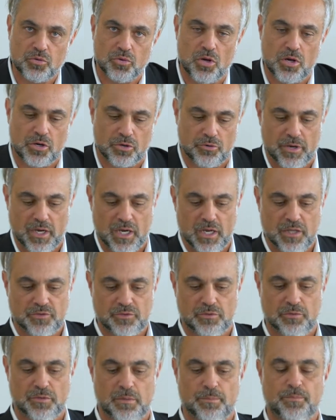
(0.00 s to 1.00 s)
longer
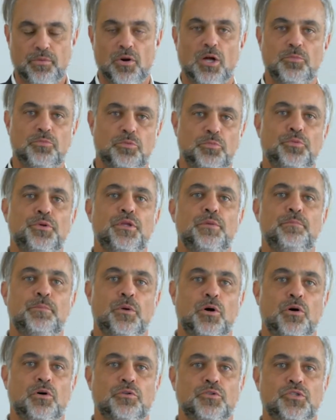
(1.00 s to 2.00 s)
answer than probably
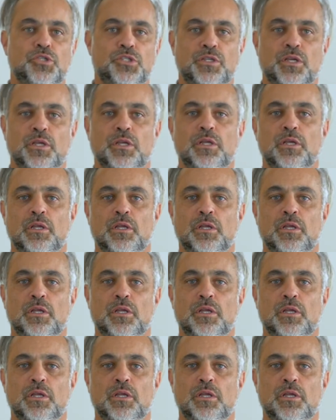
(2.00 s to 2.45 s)
most